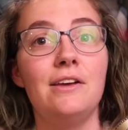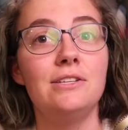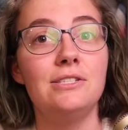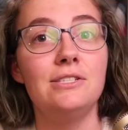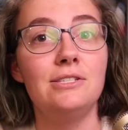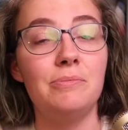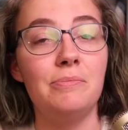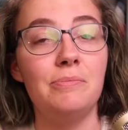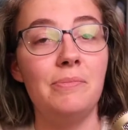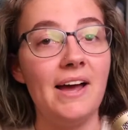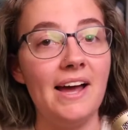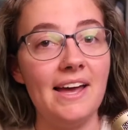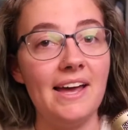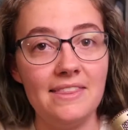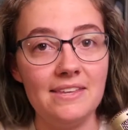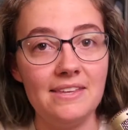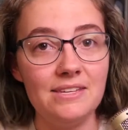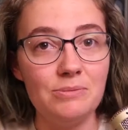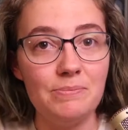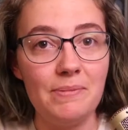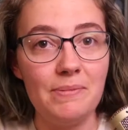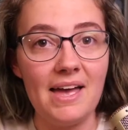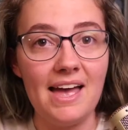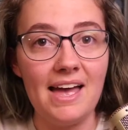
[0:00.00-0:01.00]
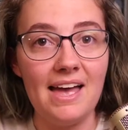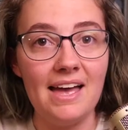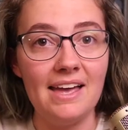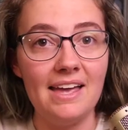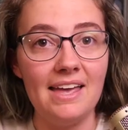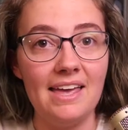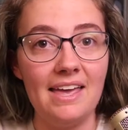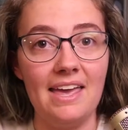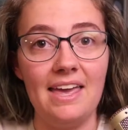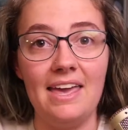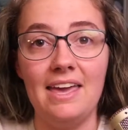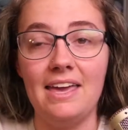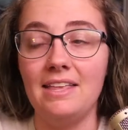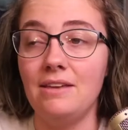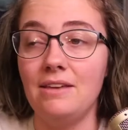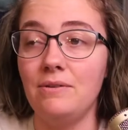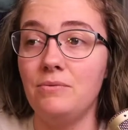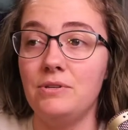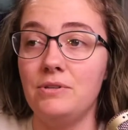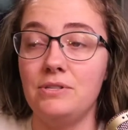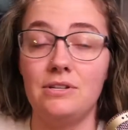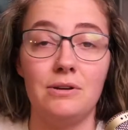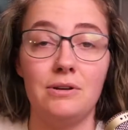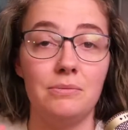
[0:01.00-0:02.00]
to buy this bag, and it
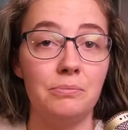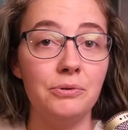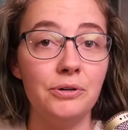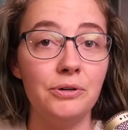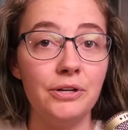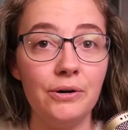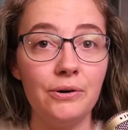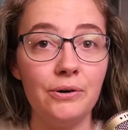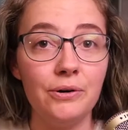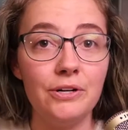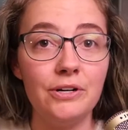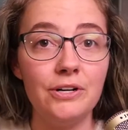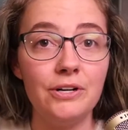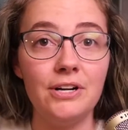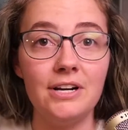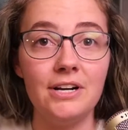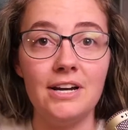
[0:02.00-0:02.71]
was on pre-order,